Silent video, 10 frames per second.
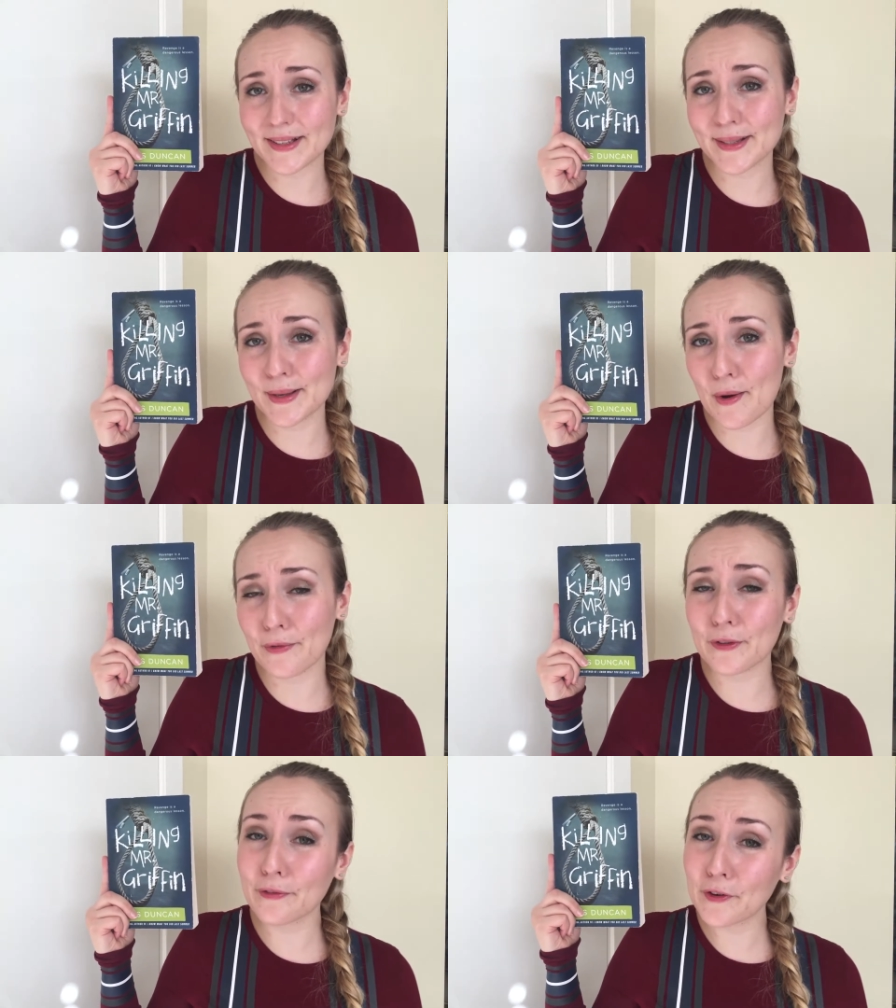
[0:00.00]
So
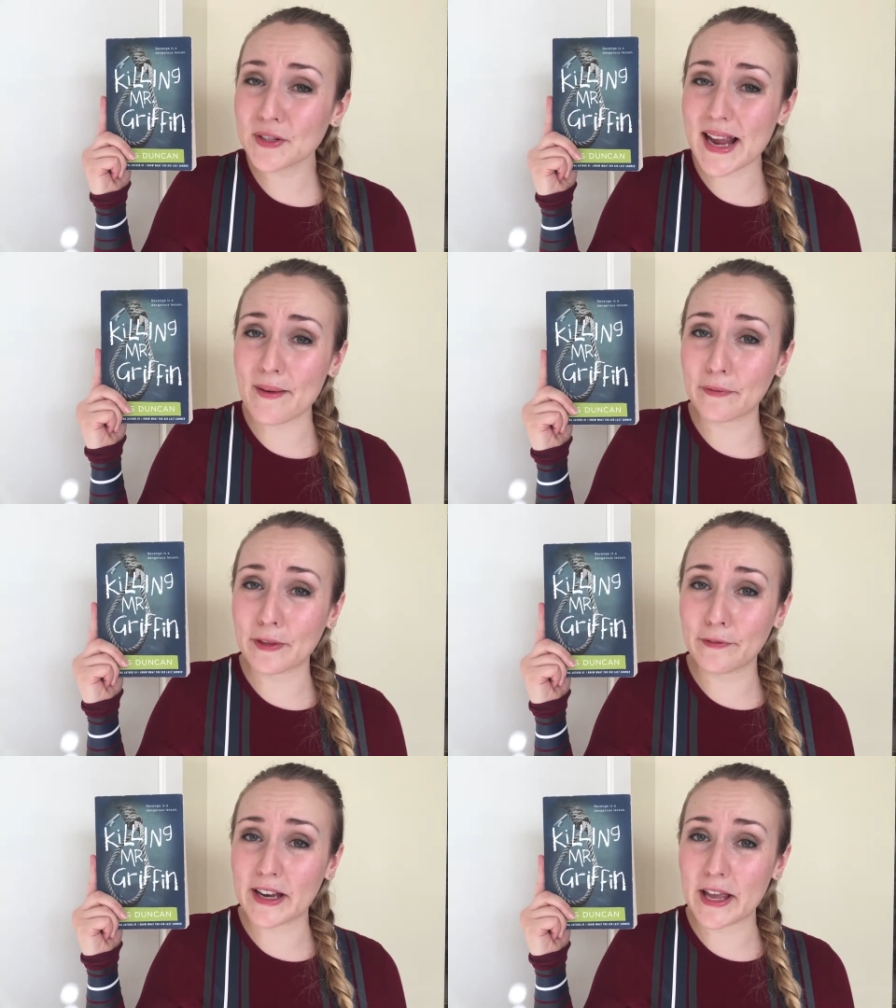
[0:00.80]
for the first half of
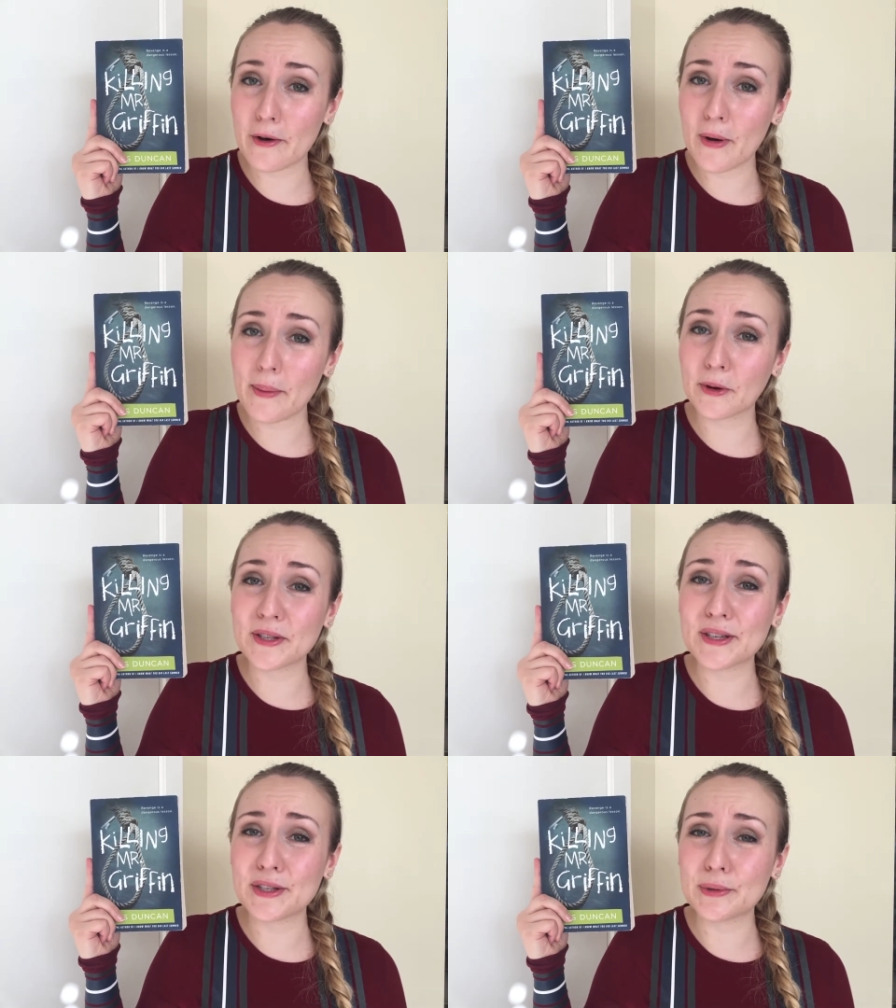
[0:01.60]
the video, I'm going
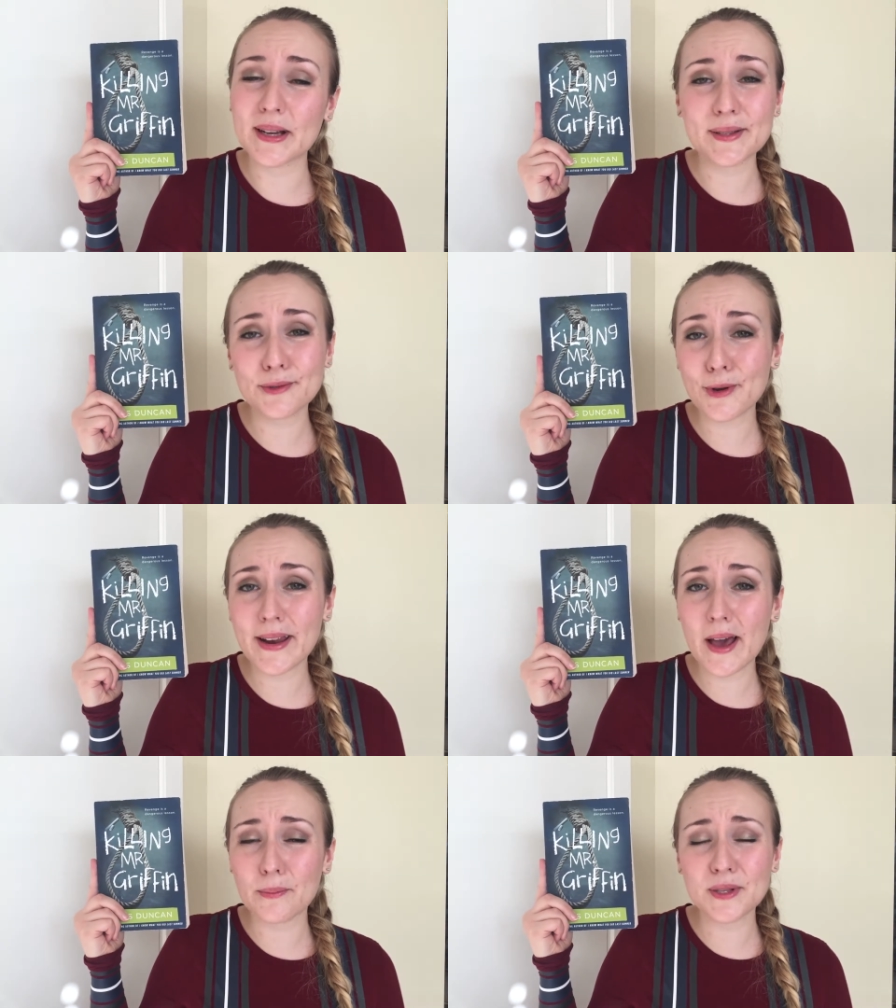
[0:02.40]
to do a straight
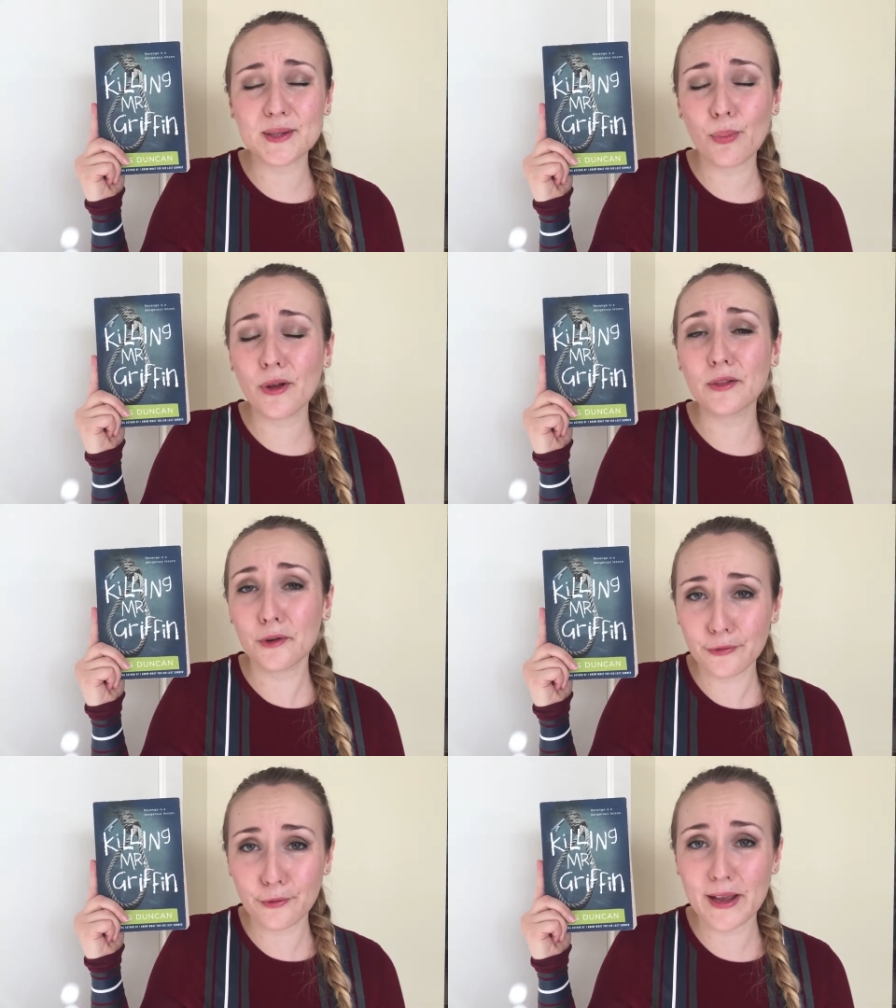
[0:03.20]
up
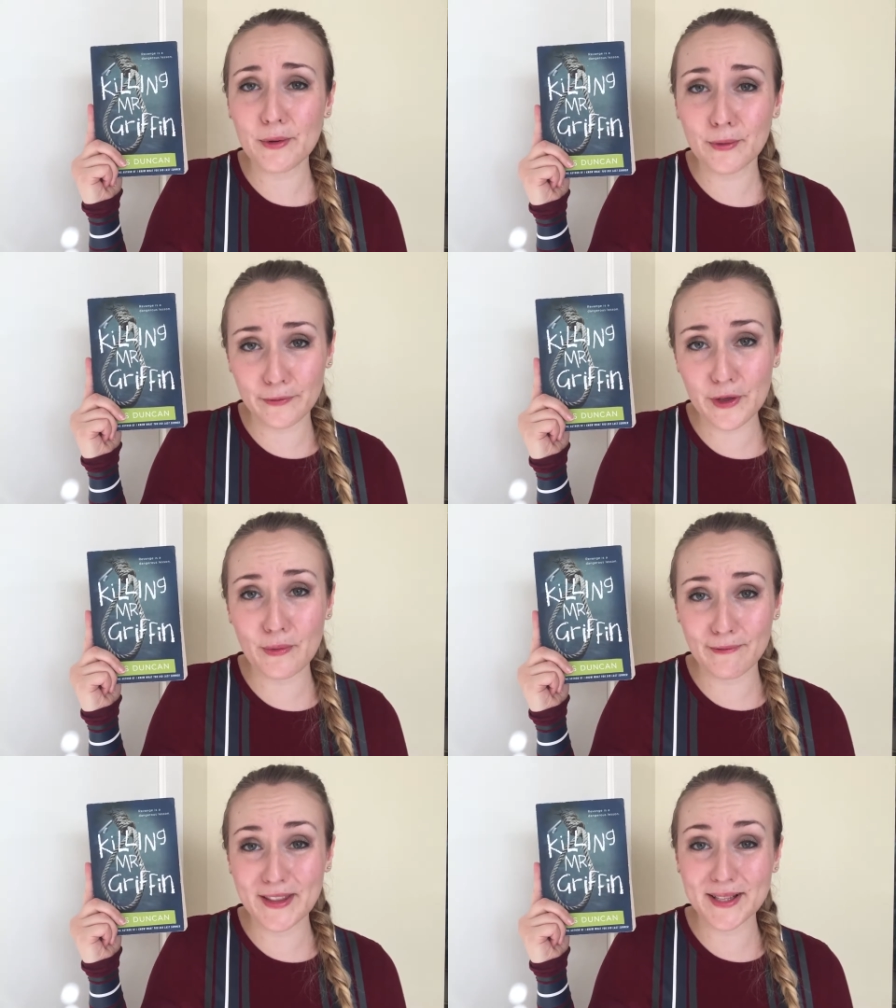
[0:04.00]
spoiler-free
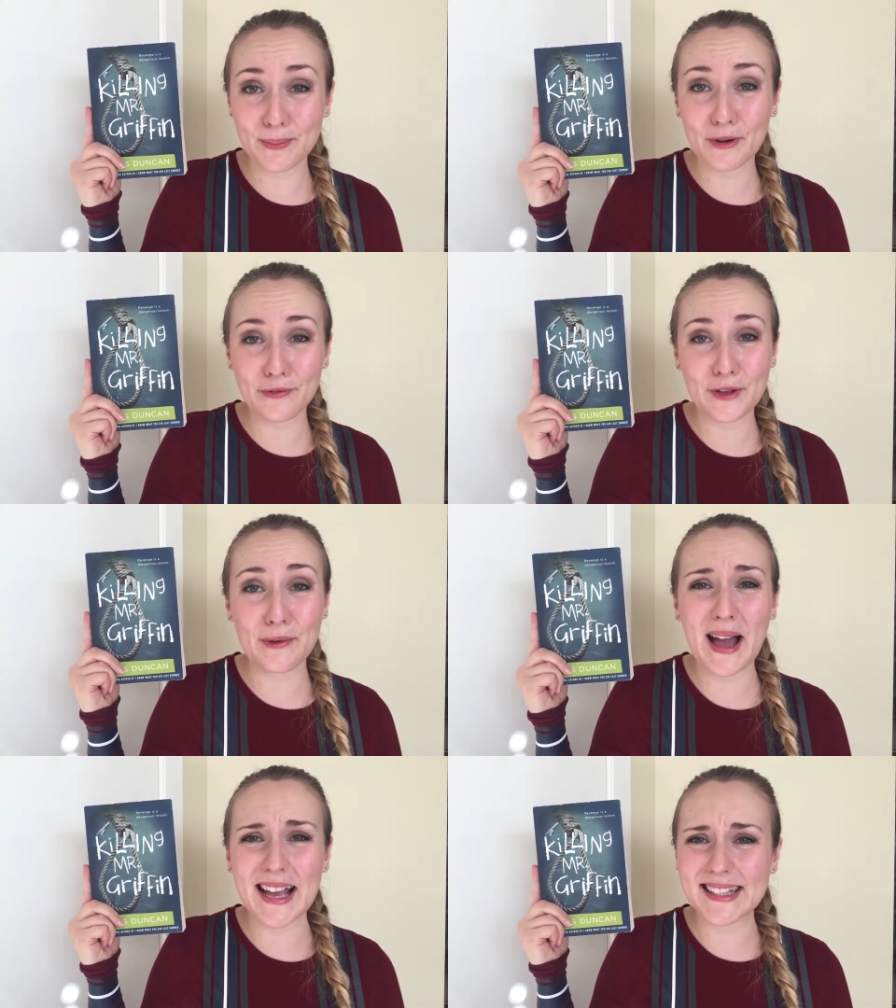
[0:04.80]
review of this book for you
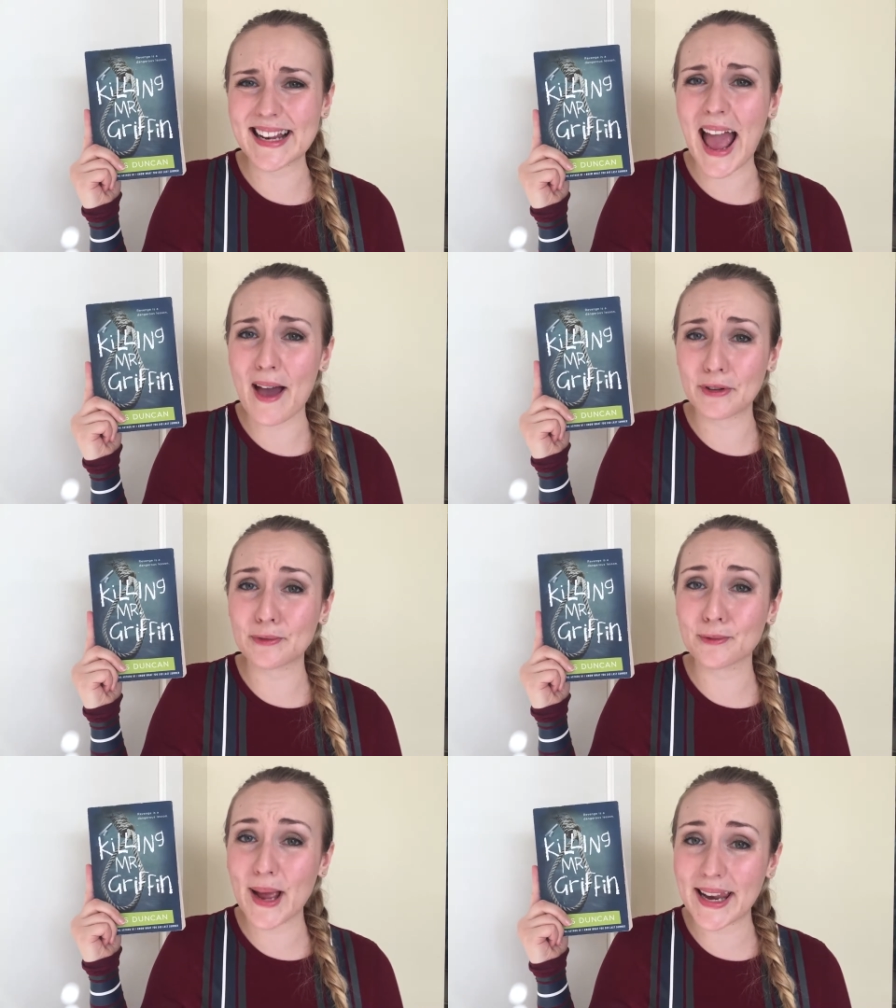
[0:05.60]
guys that haven't
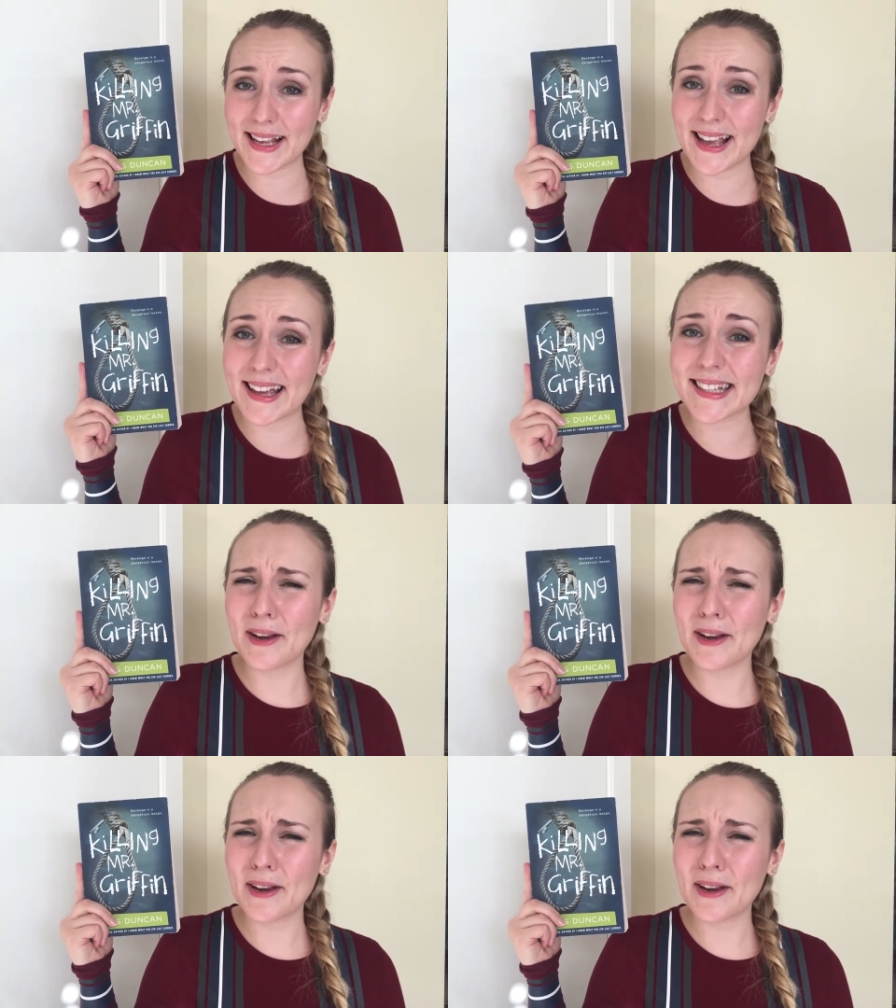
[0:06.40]
read it yet.